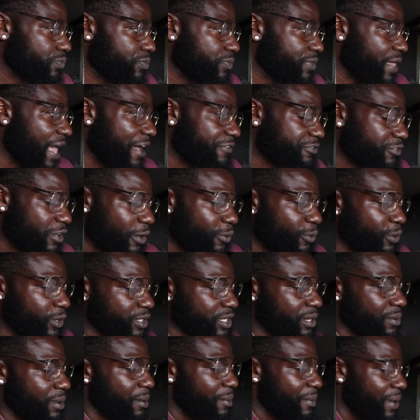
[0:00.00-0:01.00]
after I
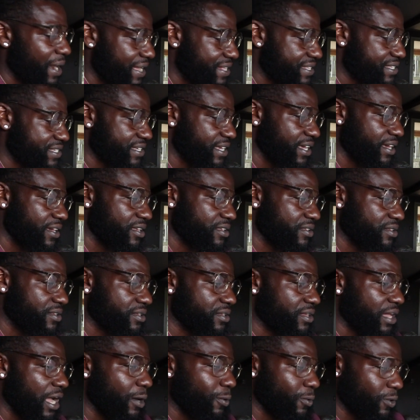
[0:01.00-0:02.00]
worked on my mindset,
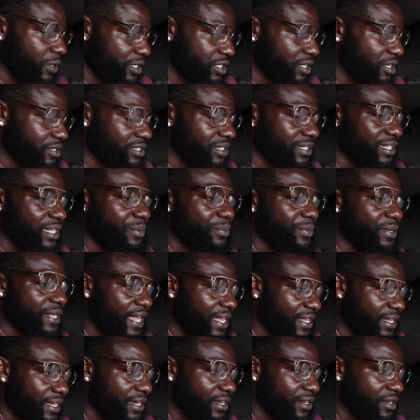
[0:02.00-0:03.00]
I worked on
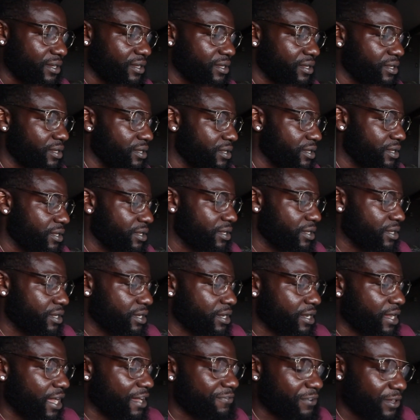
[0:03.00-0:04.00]
eliminating,
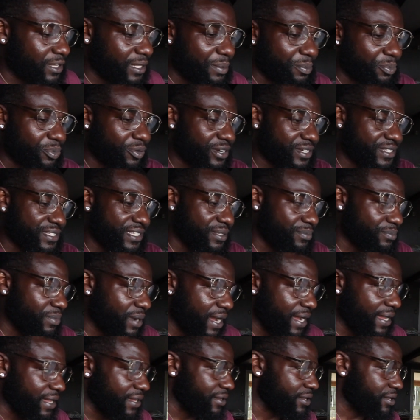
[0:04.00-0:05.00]
I felt imprisoned
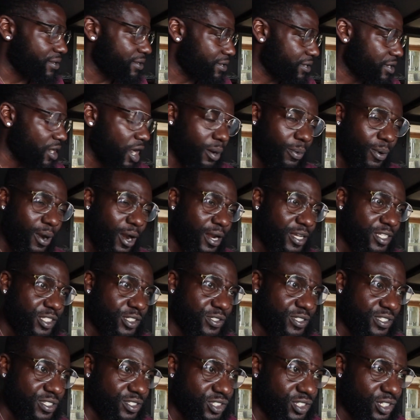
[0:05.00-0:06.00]
by
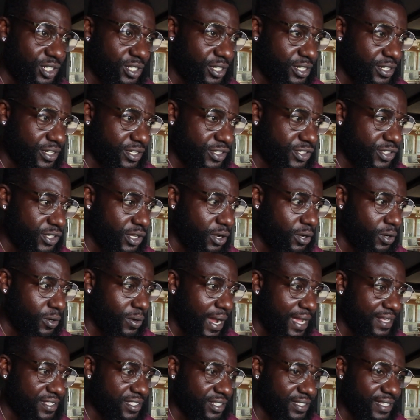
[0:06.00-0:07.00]
carbohydrates and sugars, so
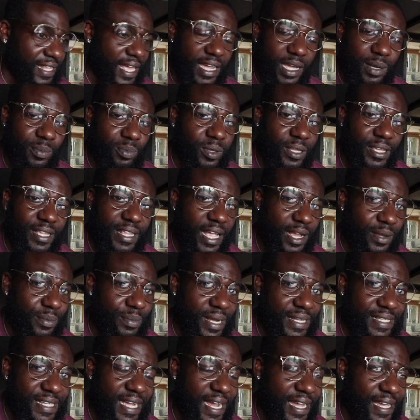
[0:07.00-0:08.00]
I took that completely out of
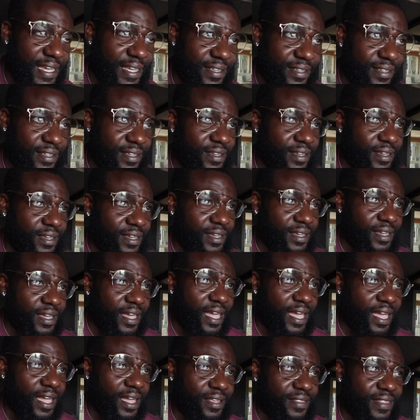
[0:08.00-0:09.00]
my diet,
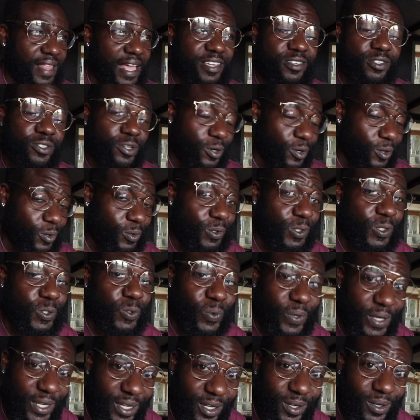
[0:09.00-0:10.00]
and that struggle was
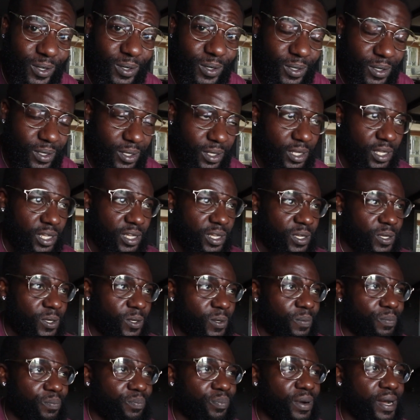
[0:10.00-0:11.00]
real.
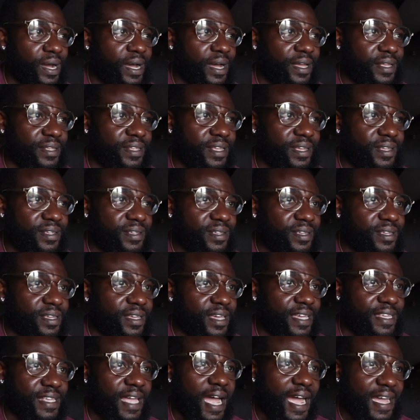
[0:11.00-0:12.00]
But
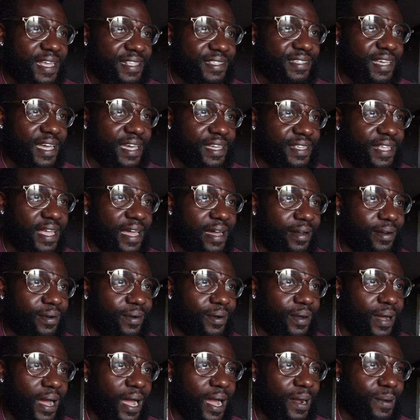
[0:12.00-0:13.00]
in hindsight
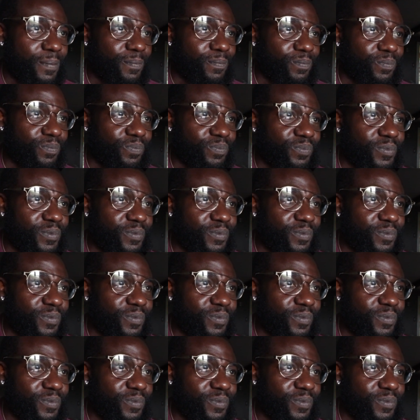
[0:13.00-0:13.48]
now, I'm